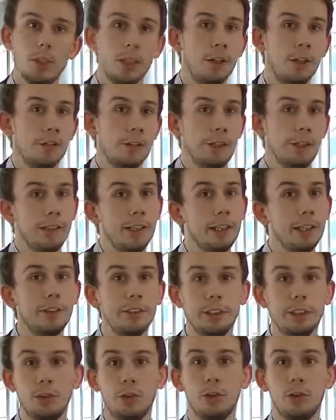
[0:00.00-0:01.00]
A
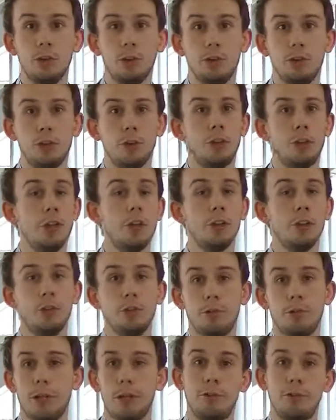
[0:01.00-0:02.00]
fantastic introduction,
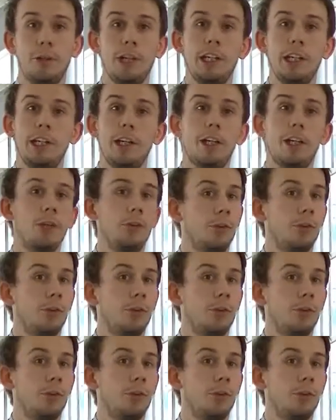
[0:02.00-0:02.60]
some great videos,